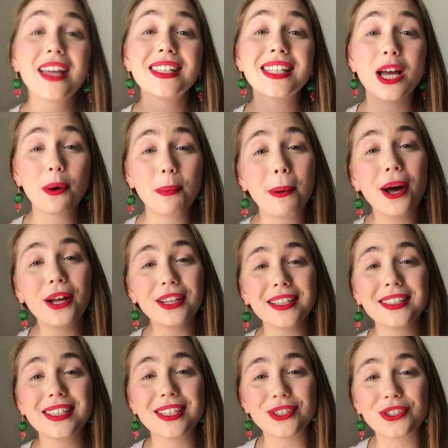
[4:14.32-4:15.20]
Now,
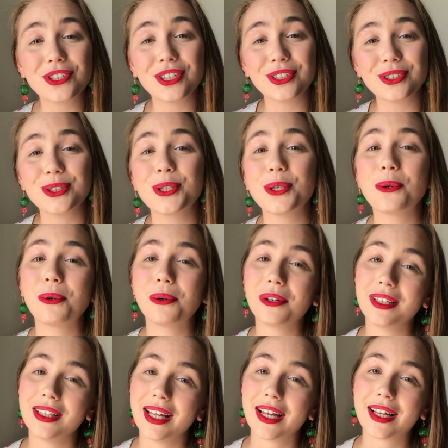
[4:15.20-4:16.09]
politicians who
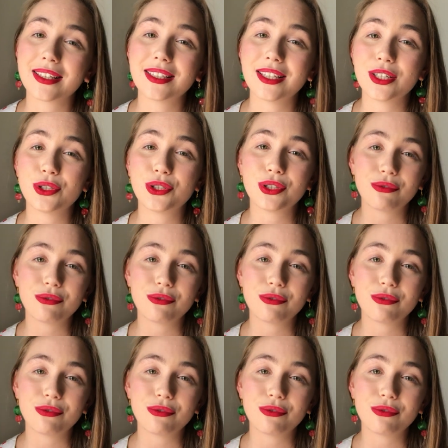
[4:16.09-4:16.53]
are elected